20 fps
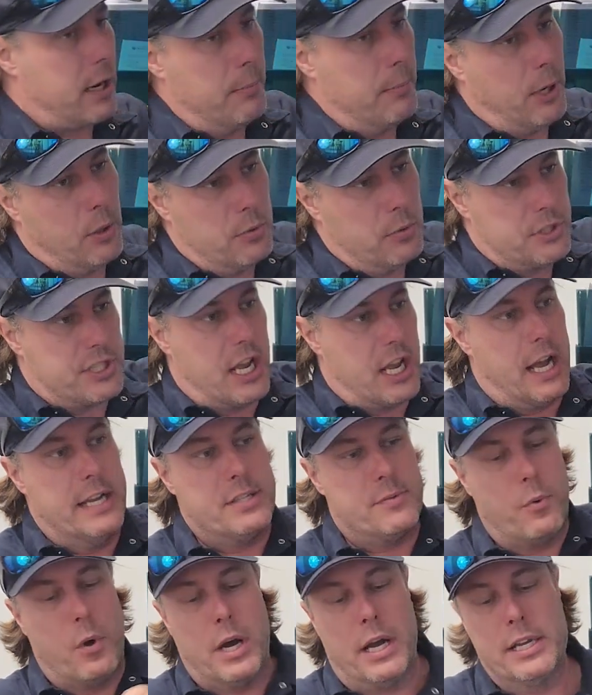about
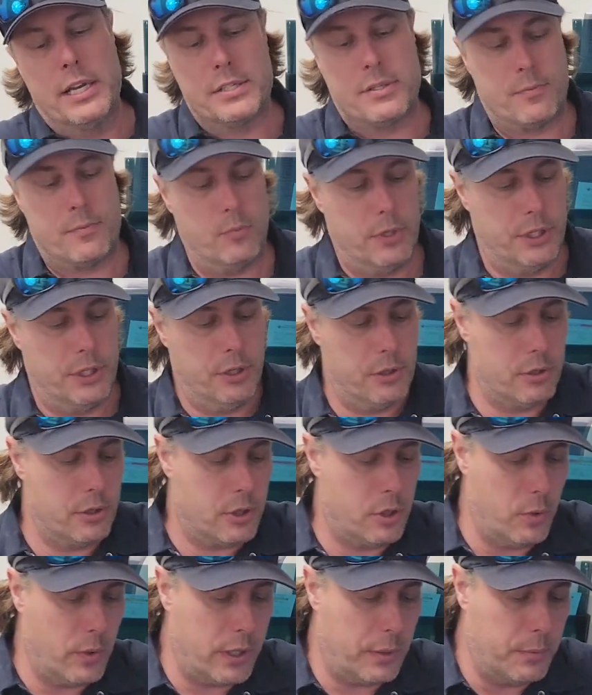size-wise, when you're
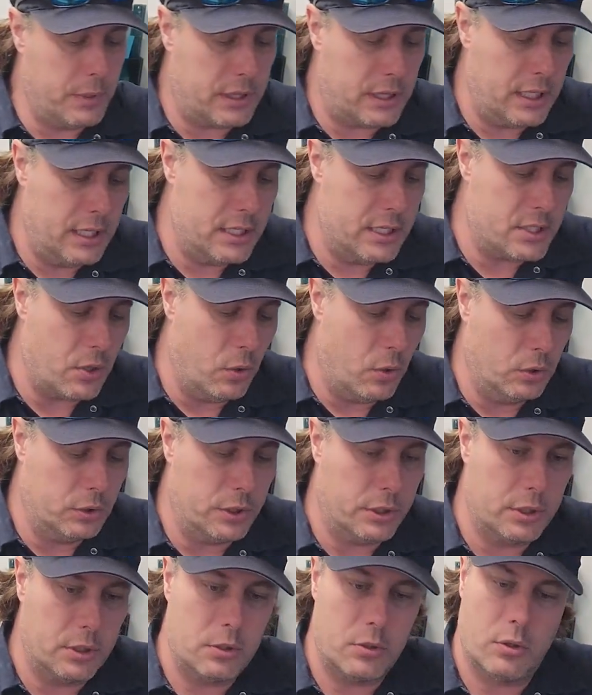going with these
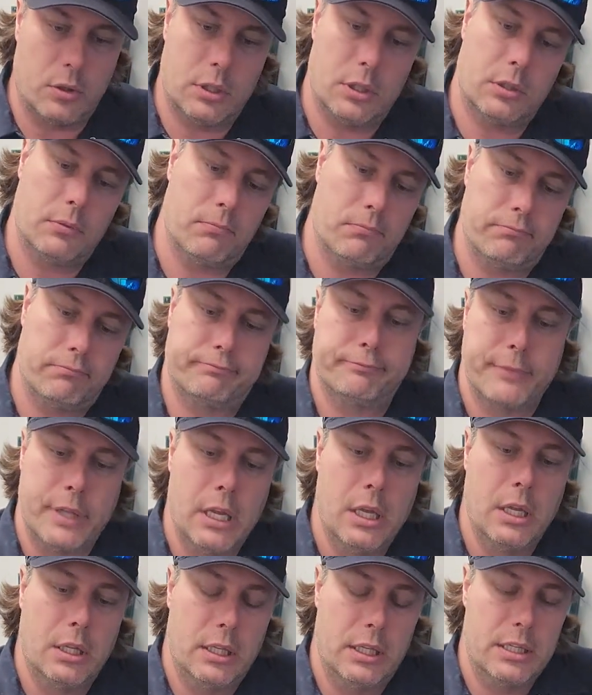older or
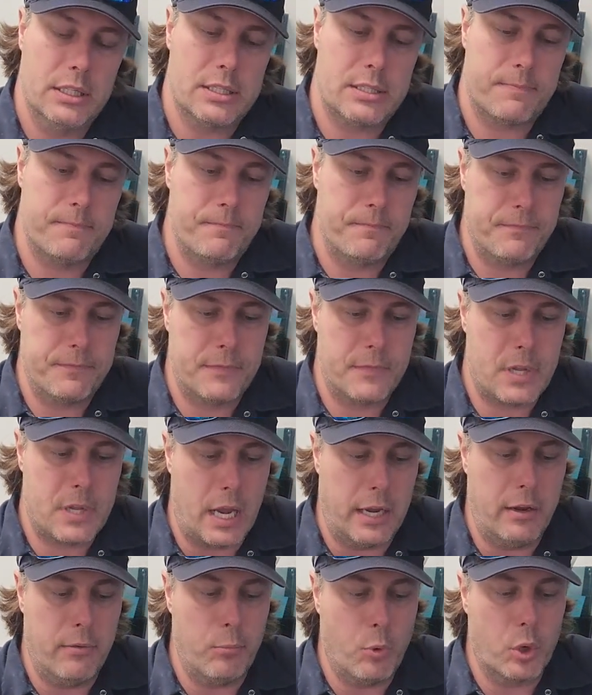these
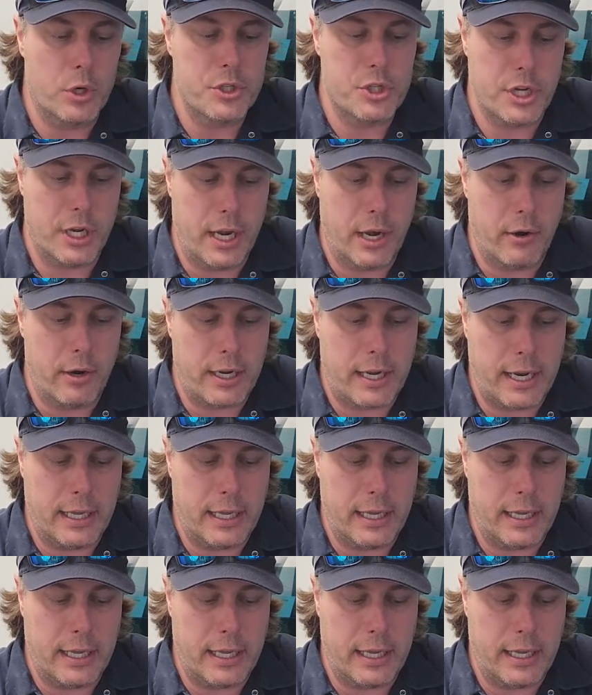kind of more generic